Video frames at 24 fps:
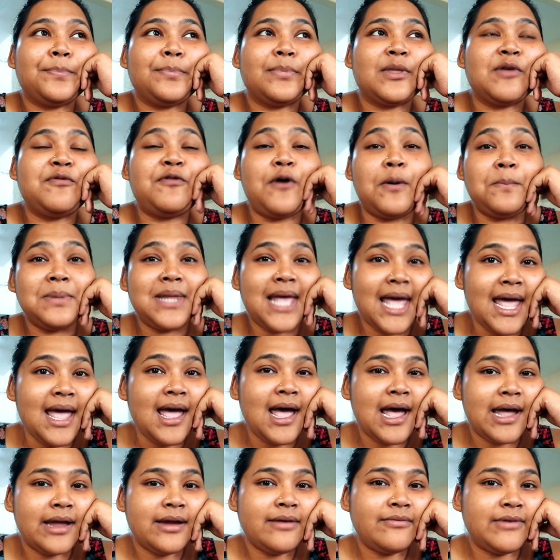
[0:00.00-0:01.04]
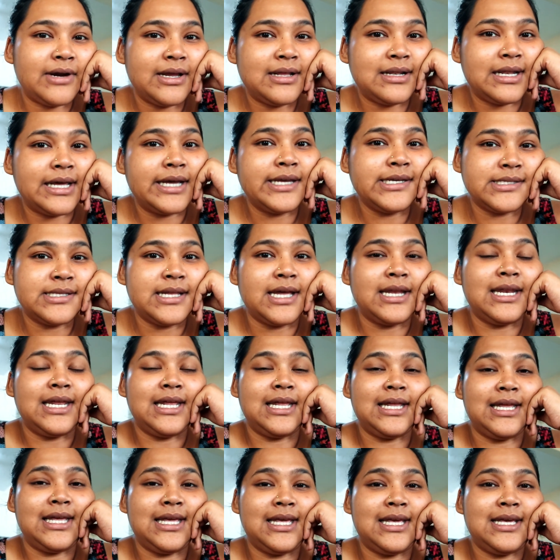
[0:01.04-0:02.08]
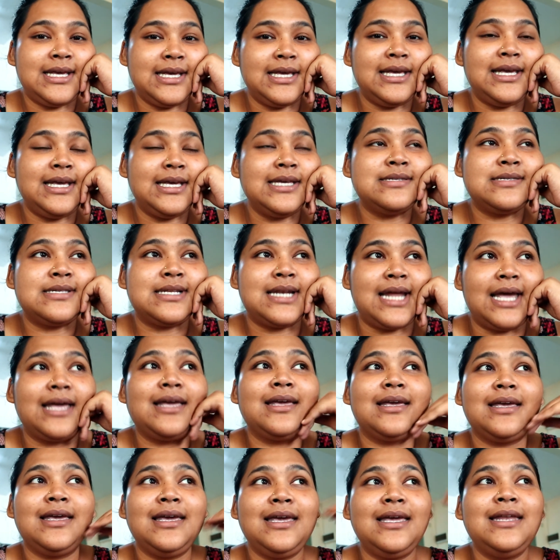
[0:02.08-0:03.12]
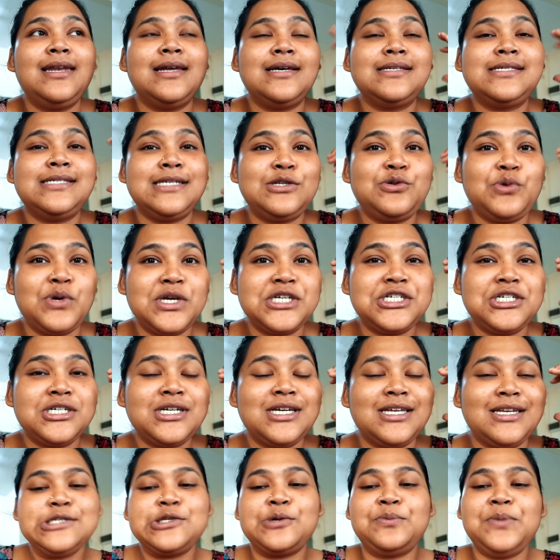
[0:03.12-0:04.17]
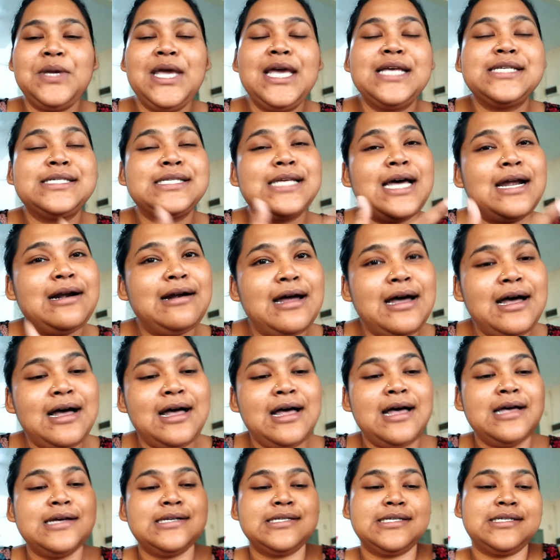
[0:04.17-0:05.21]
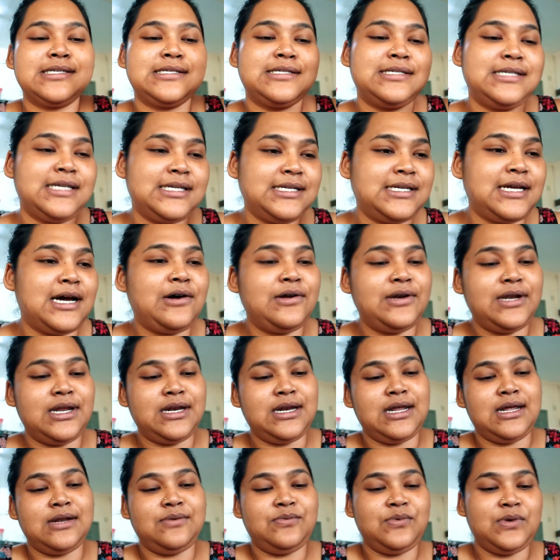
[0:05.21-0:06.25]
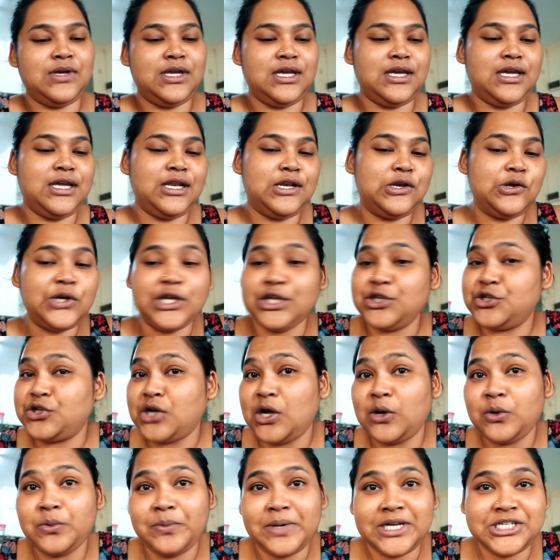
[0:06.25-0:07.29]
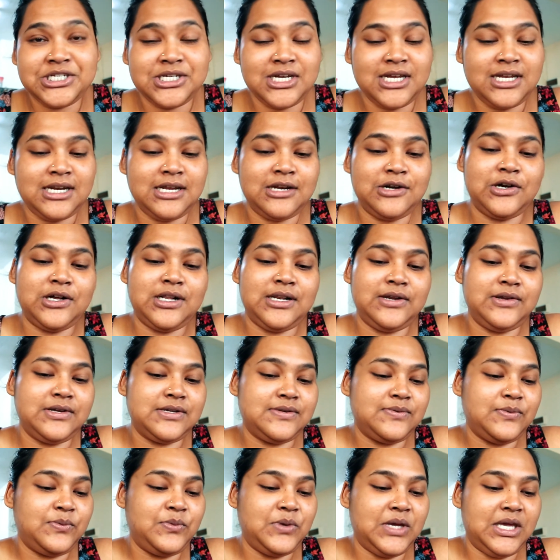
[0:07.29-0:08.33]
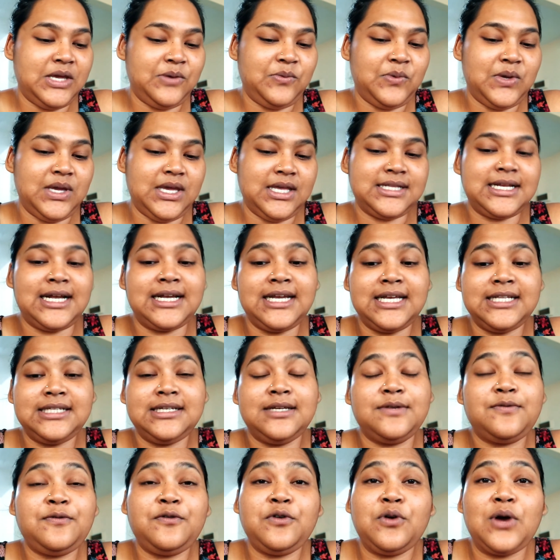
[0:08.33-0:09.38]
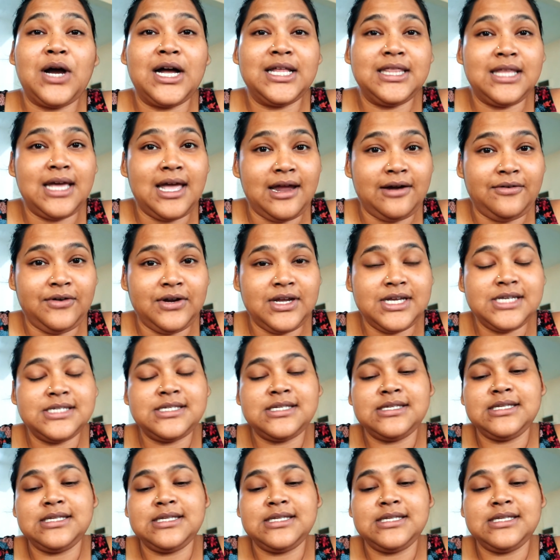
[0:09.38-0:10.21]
from there I realized that he is like in a situation. So me and Sarah sit down and then we look into our budget and all. We targeted few other areas